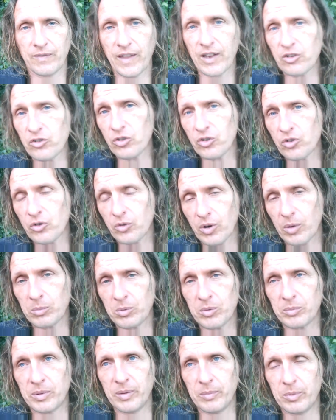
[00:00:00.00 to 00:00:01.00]
that should
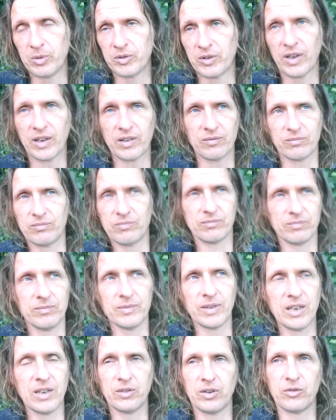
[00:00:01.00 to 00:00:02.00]
trouble people, not,
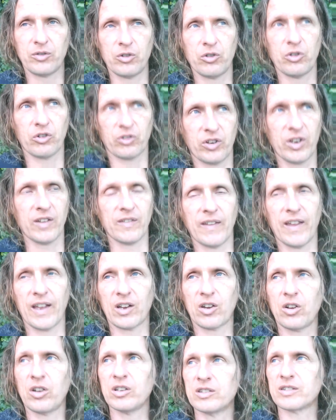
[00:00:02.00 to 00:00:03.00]
not even if you're just in
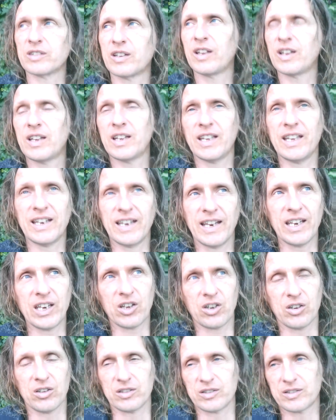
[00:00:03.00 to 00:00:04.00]
that cult, in any
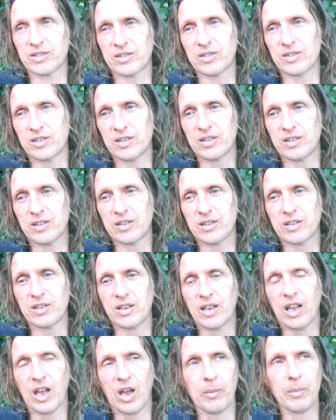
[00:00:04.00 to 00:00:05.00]
cult.
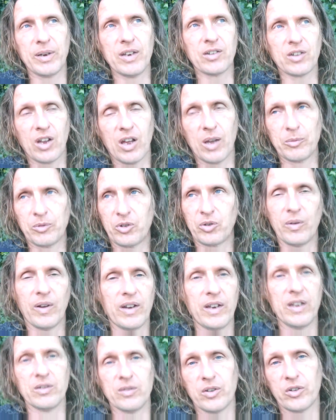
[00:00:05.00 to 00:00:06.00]
How many times do
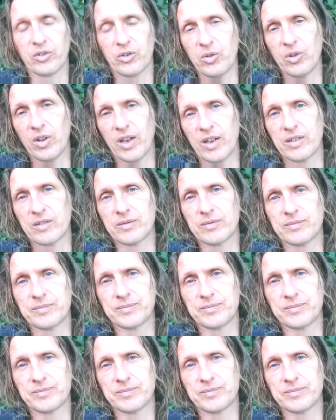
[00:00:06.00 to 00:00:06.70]
any of us do that?